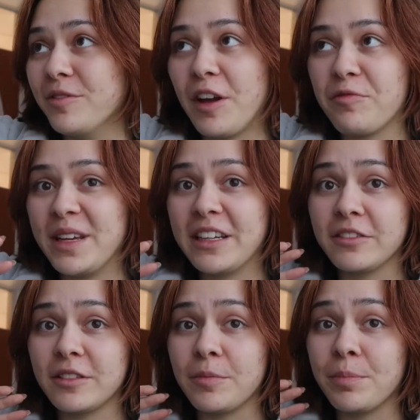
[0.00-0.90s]
have been
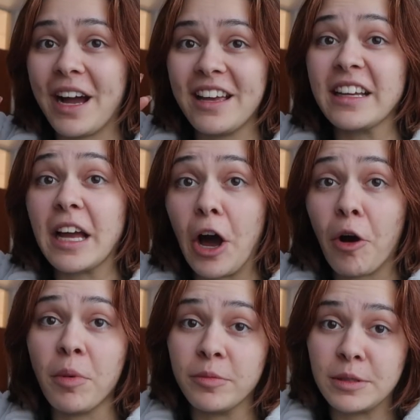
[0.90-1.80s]
on a buying
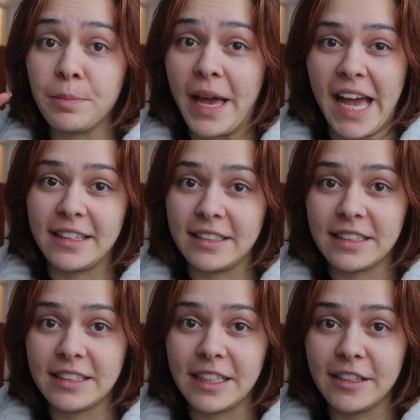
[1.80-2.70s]
albums ban
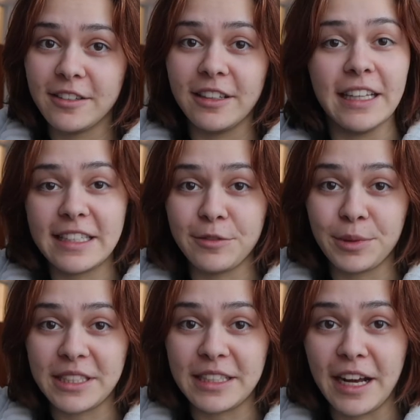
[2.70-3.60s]
this year, unless it
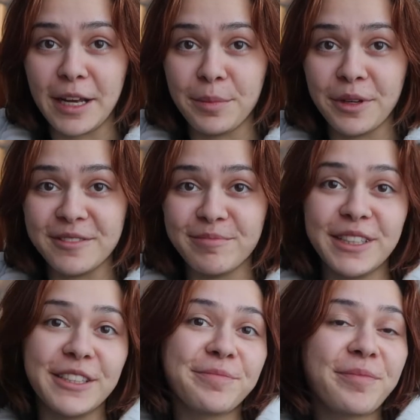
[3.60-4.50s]
was in Hypen.
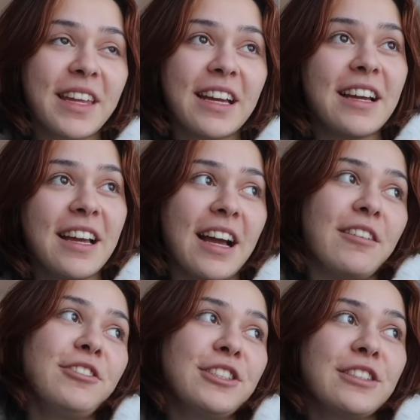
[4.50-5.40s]
But I
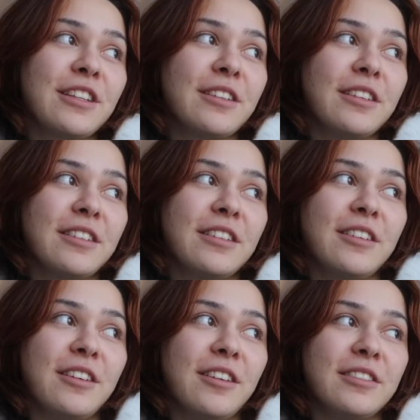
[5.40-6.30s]
was just
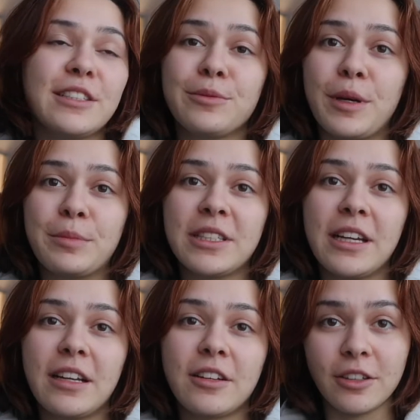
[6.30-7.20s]
uh, on this
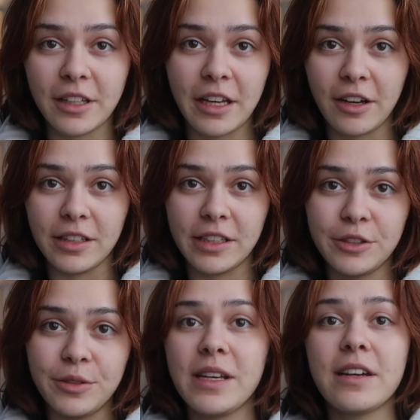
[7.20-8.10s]
website called Hey
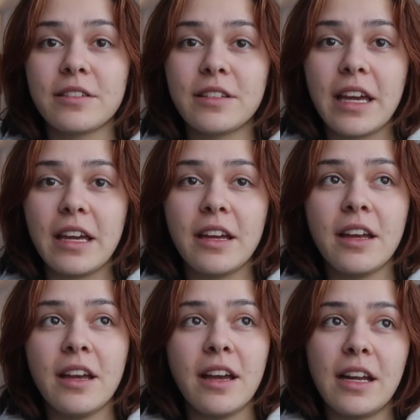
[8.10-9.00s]
Hollywood the other day,
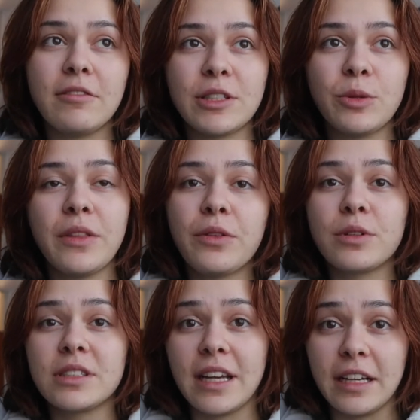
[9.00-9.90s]
and I was looking through
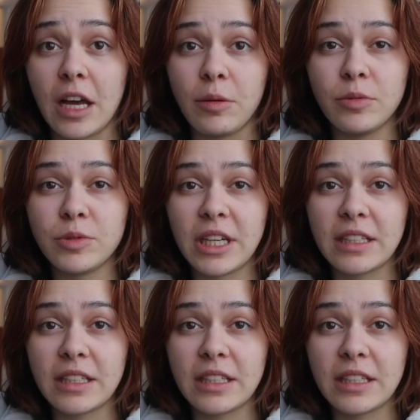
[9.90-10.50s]
the signed album